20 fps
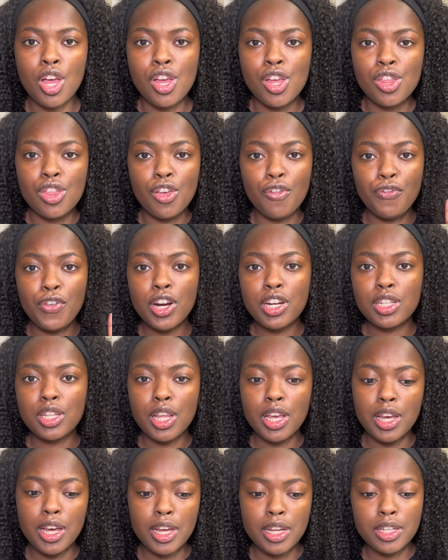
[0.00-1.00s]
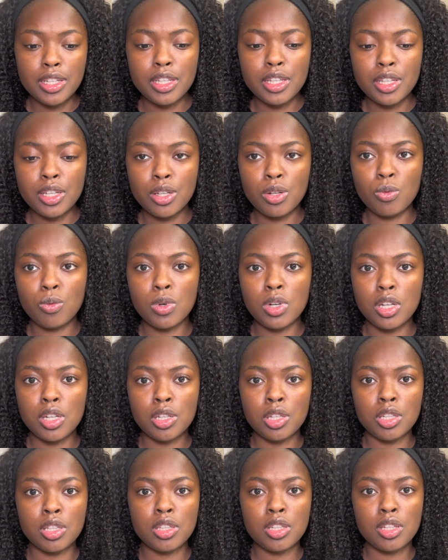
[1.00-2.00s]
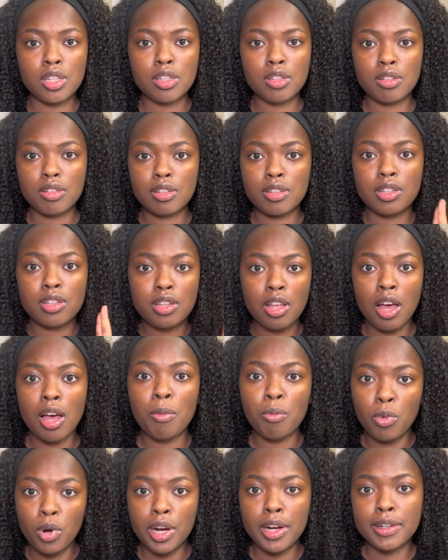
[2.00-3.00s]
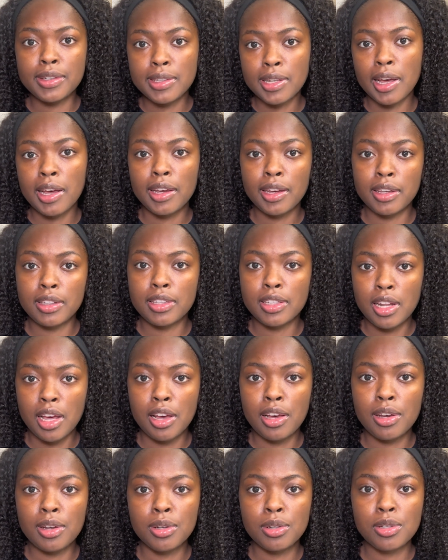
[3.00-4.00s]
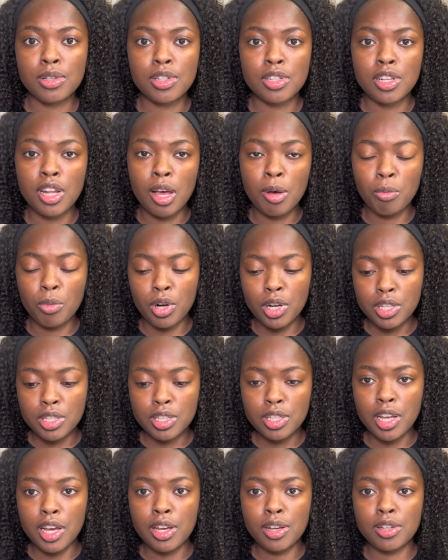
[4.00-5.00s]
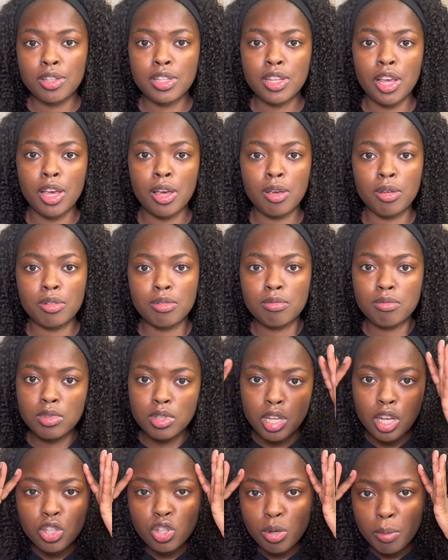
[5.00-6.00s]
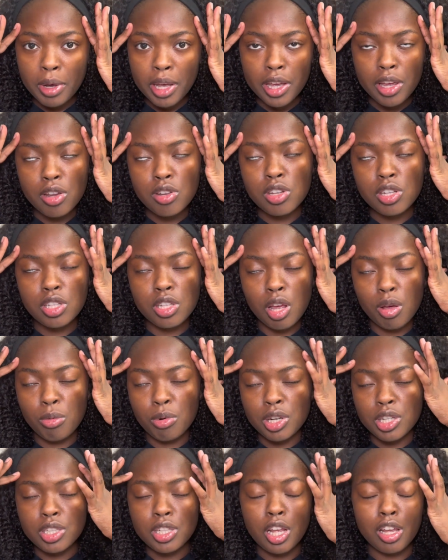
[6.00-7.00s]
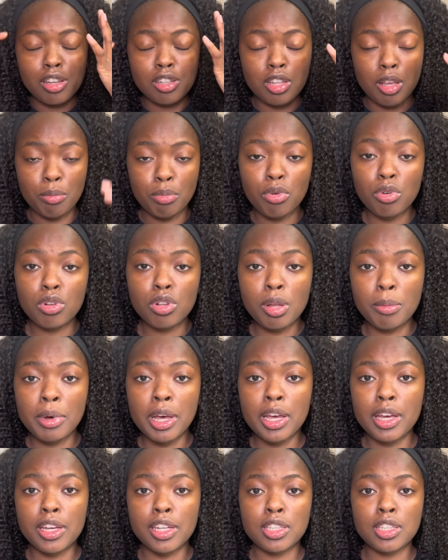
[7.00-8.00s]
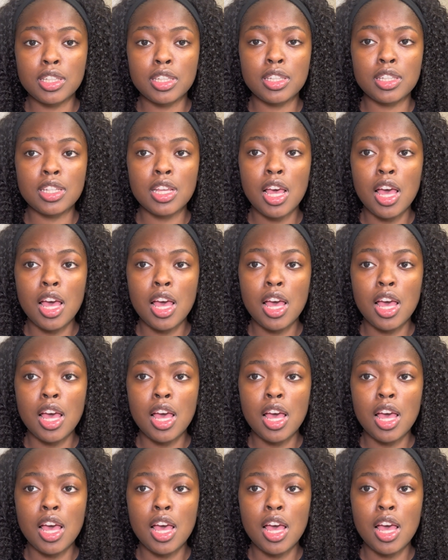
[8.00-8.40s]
The first thing I did was stop wearing tight styles, stop wearing styles that touch on my edges, stop wearing styles that pull on my edges.